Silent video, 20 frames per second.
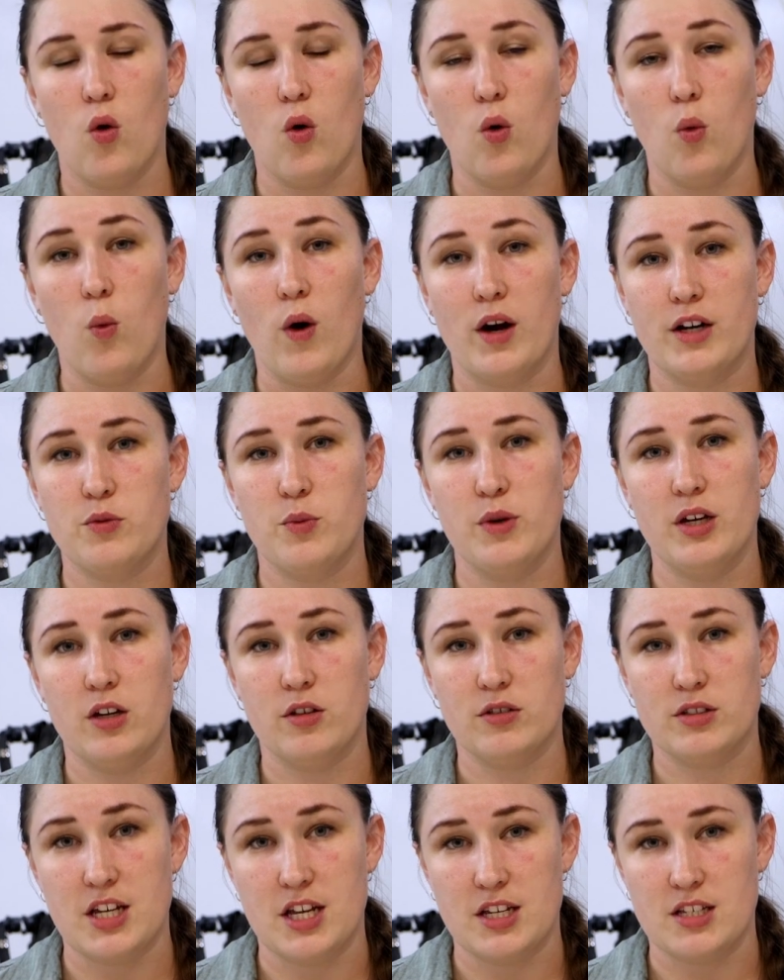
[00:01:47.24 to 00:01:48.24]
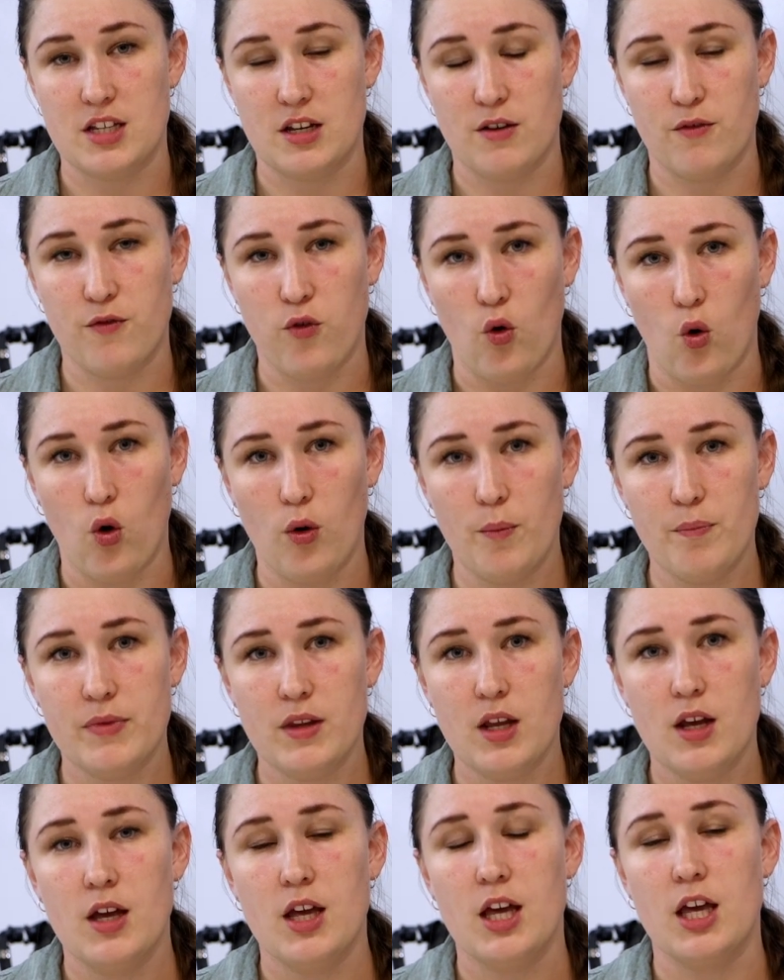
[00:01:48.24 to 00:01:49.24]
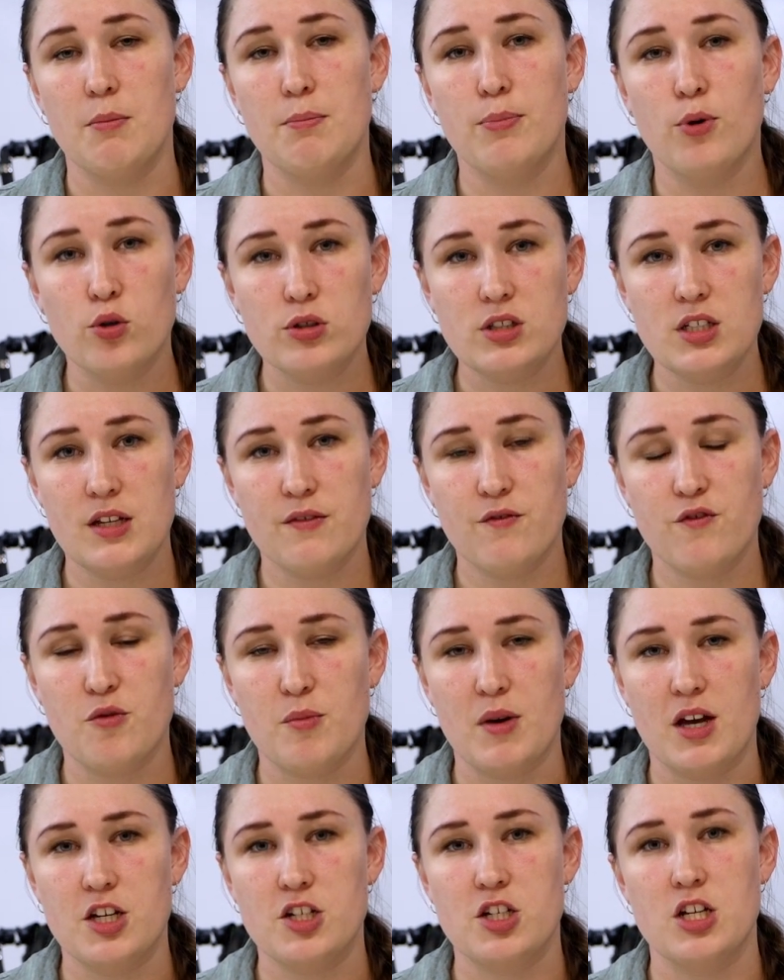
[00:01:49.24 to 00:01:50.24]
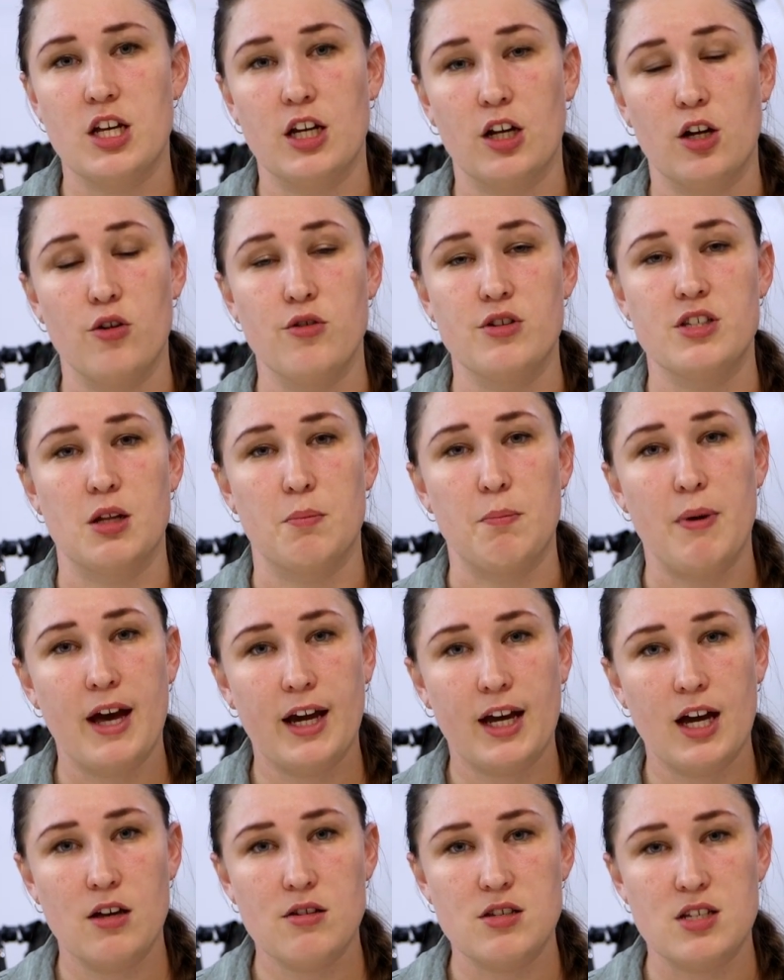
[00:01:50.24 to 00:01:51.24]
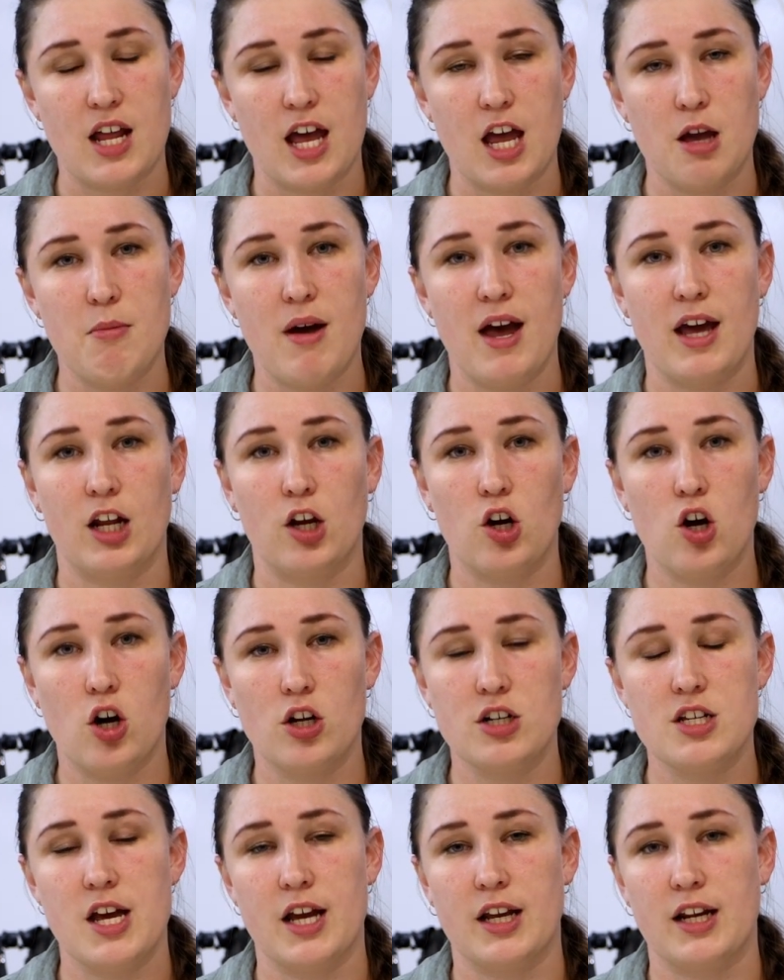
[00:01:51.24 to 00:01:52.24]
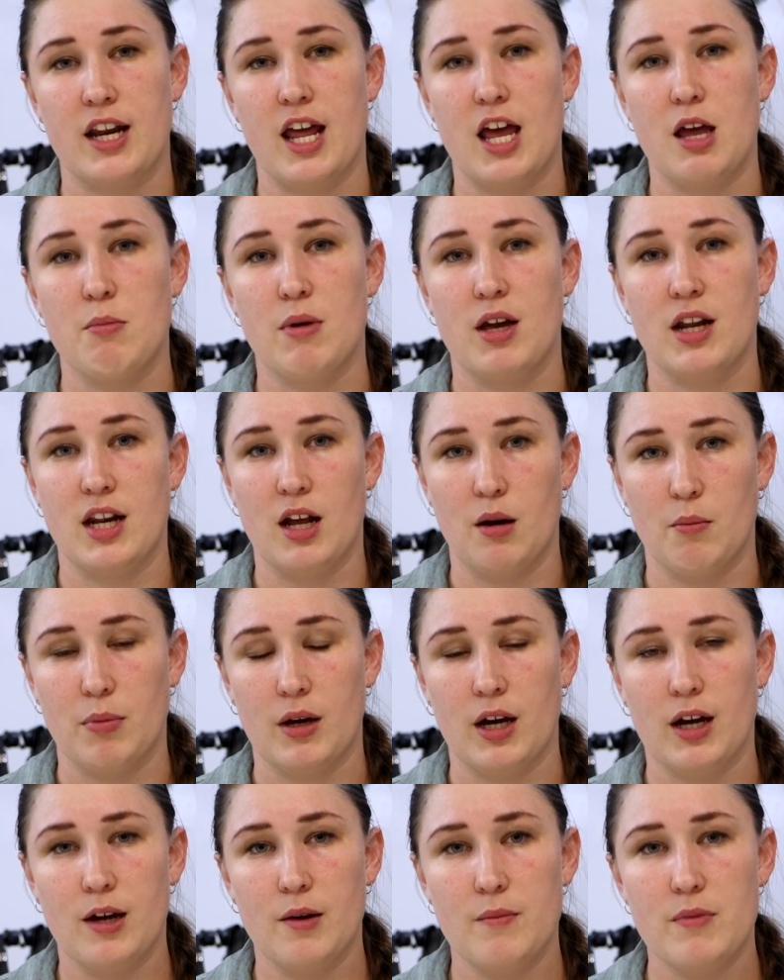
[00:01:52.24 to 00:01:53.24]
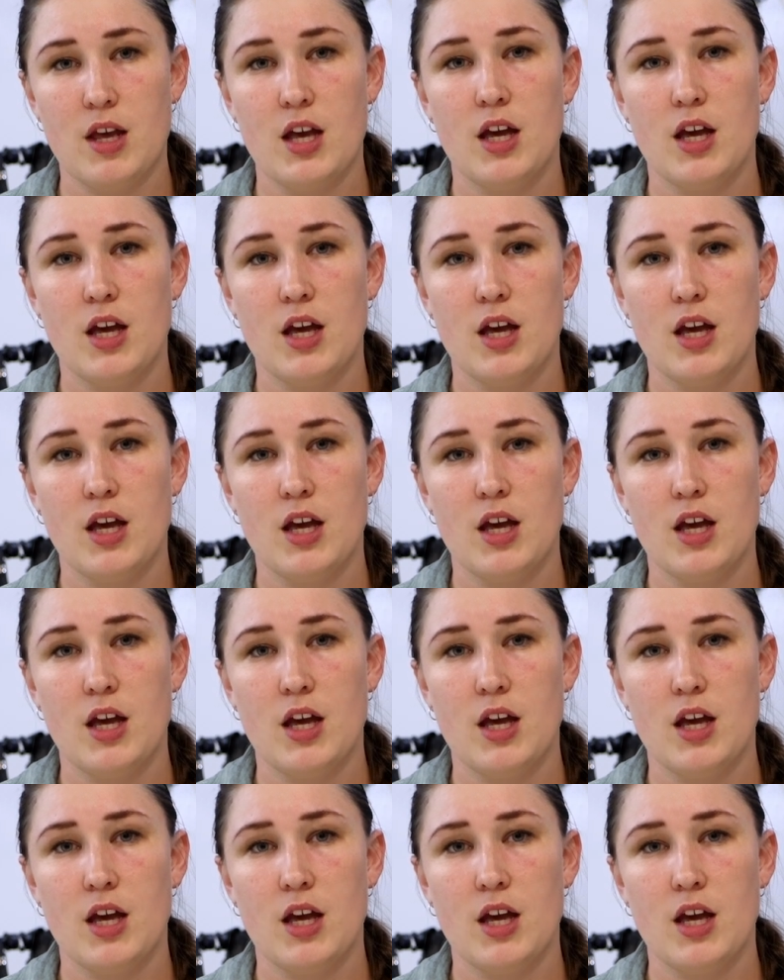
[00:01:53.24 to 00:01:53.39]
or what we are testing for. Important information includes the packhouse name and a contact name and number.